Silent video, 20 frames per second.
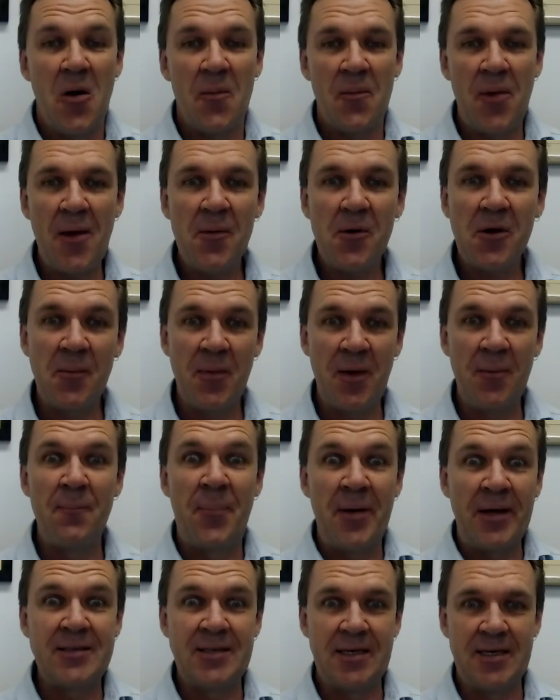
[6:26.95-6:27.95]
People can be
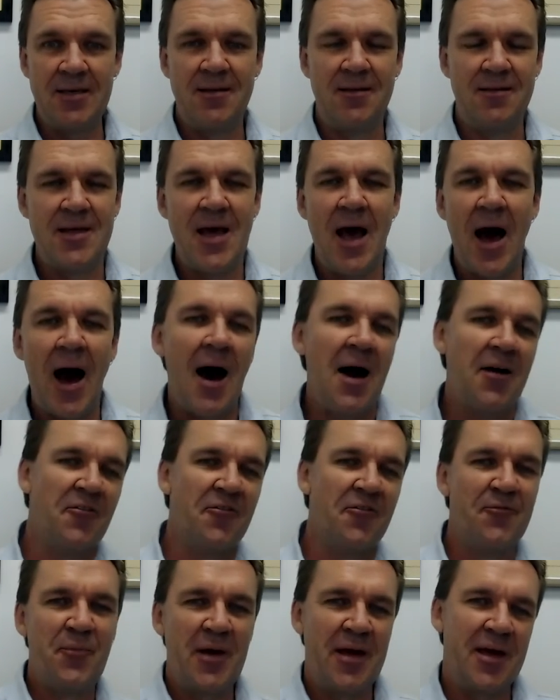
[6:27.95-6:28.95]
busy, the art
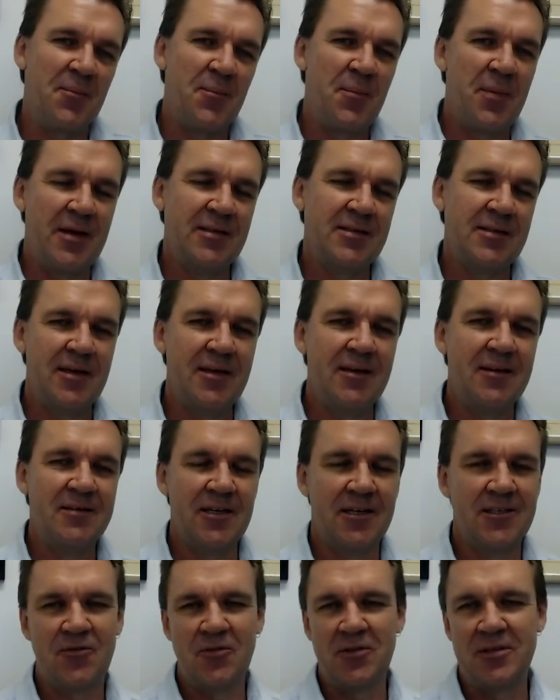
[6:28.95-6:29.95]
of being busy
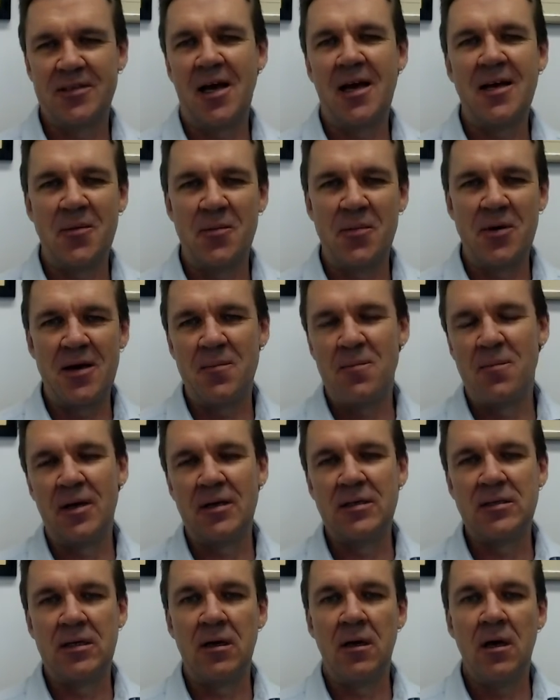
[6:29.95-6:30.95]
just for the sake of being
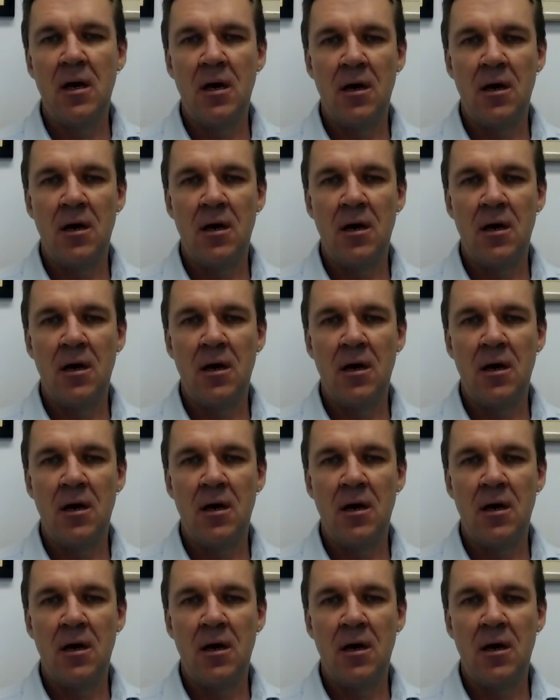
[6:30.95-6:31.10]
busy.